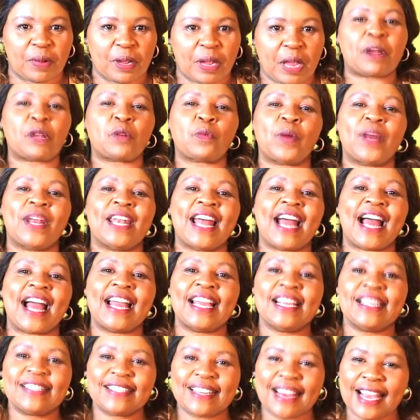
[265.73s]
But when
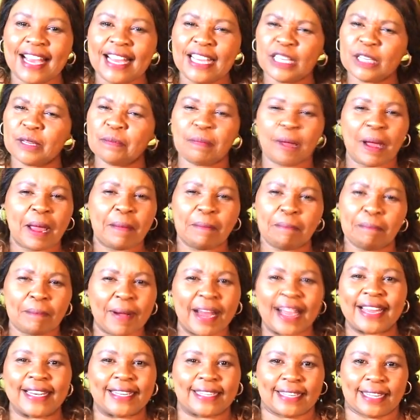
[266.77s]
I changed my
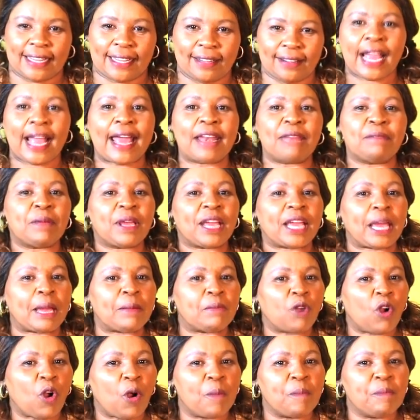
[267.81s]
mind and
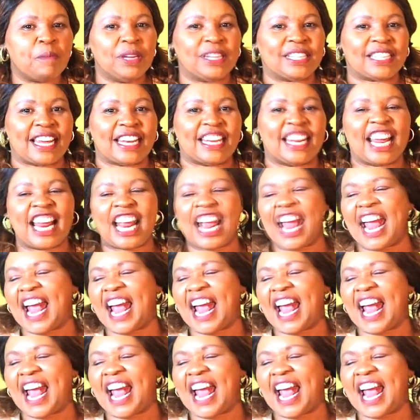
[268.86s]
became committed,